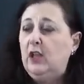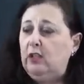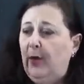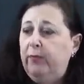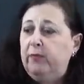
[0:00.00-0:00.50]

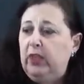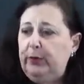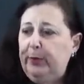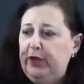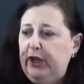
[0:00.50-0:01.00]
So
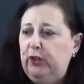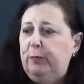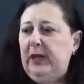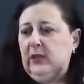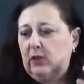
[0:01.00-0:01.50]
this particular
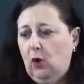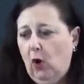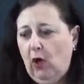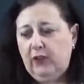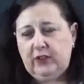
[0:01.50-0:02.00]
piece is
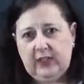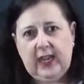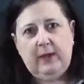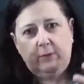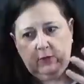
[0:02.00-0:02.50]
all the
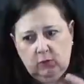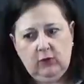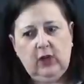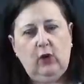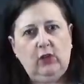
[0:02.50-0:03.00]
same,
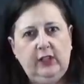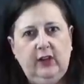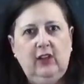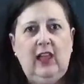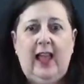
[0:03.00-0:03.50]
you know,
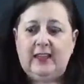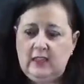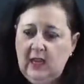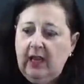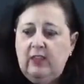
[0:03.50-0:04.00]
clear
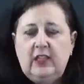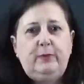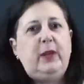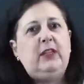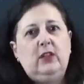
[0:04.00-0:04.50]
glass. This
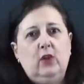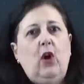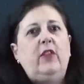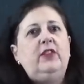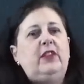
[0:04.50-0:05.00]
piece is
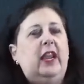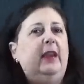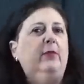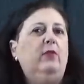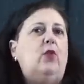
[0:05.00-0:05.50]
all the
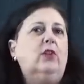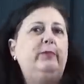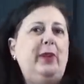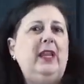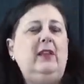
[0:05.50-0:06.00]
same, of course,
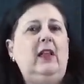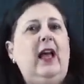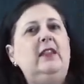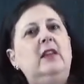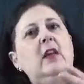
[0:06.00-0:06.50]
pink
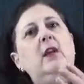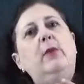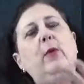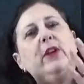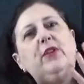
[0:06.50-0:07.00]
glass.
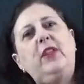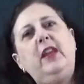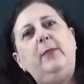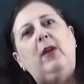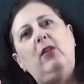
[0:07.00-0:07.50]
But when you
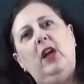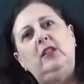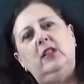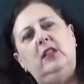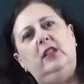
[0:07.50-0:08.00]
think about
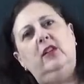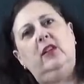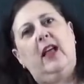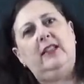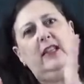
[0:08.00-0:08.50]
cut to clear
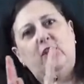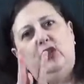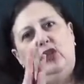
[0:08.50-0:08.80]
glass, it's